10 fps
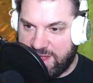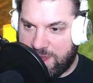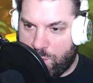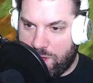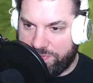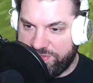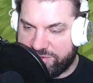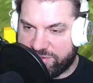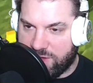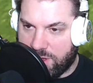and I want
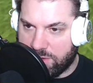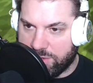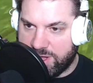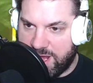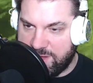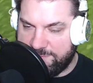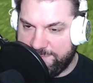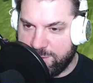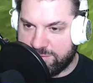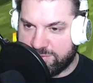this color to kind of
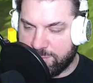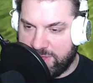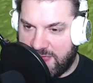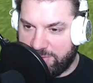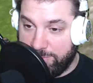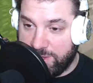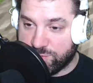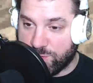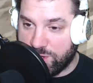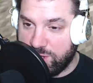fuse through the island, because
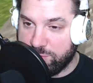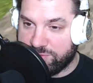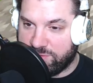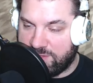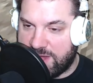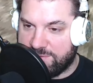we're going to use a lot of